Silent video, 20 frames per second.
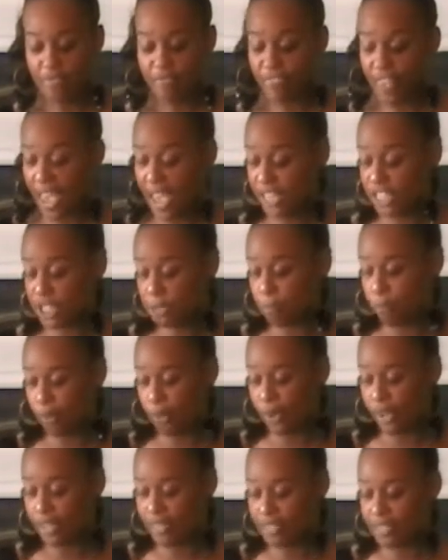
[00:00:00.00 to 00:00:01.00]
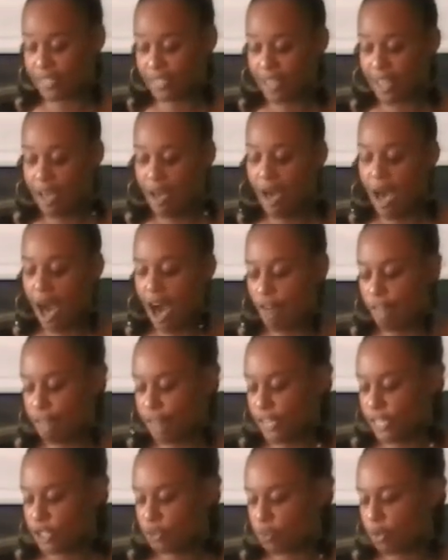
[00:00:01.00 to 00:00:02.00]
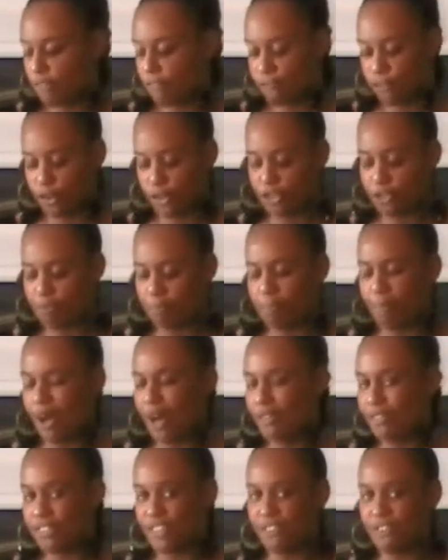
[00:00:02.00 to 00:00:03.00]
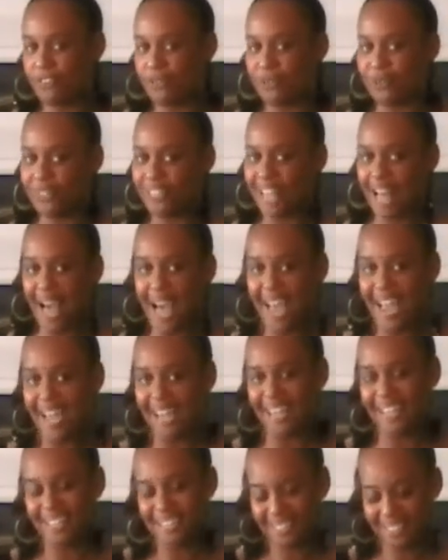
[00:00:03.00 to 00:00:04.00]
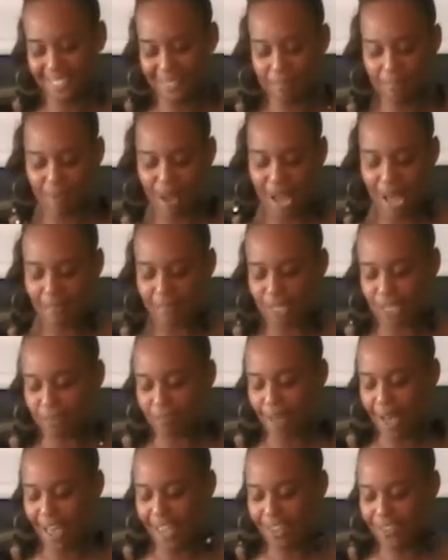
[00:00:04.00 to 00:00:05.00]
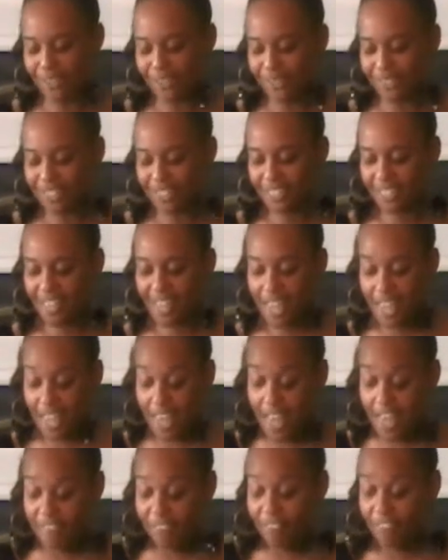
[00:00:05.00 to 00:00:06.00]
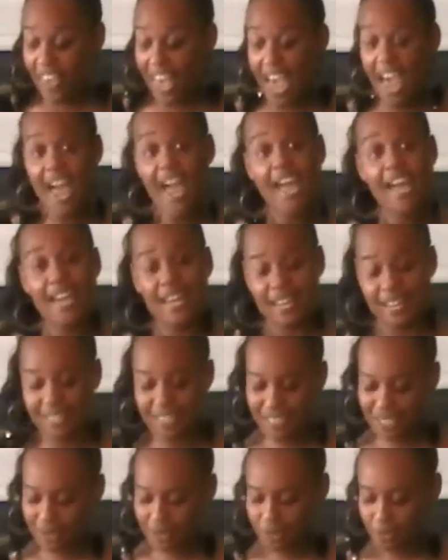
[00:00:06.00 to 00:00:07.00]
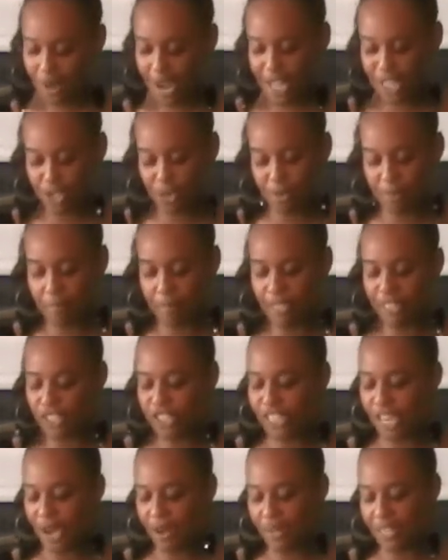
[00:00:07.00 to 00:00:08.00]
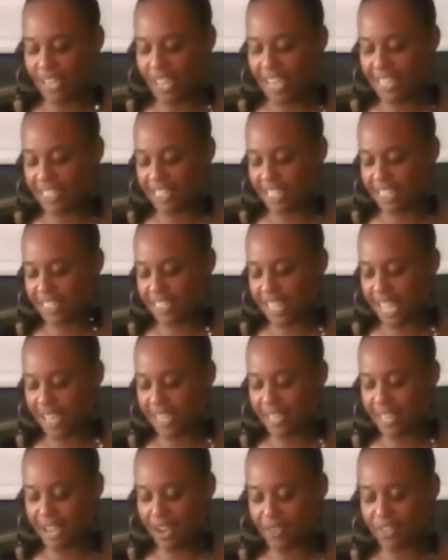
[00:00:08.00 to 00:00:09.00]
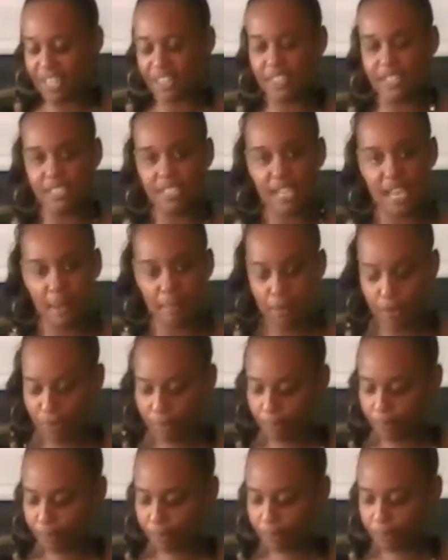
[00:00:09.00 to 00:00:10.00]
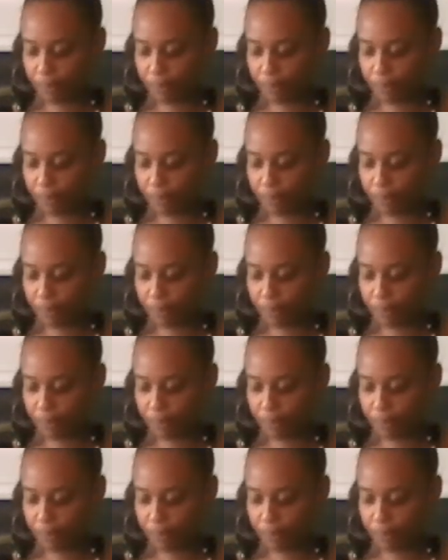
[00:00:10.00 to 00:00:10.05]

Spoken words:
Thanks, boys. I'll fix one for you both if you'd like, Mom smiled. Thanks, Roger and Ben shouted as they sat down at the table.